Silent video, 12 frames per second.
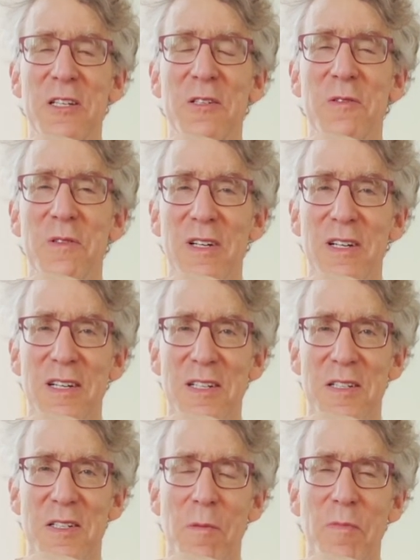you
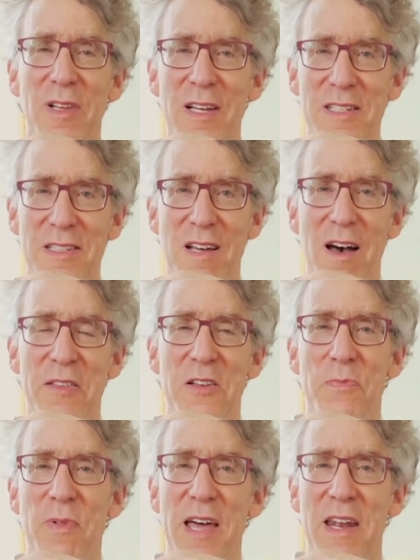someplace on this
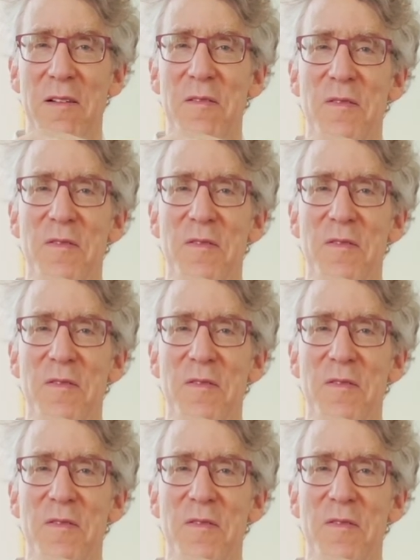planet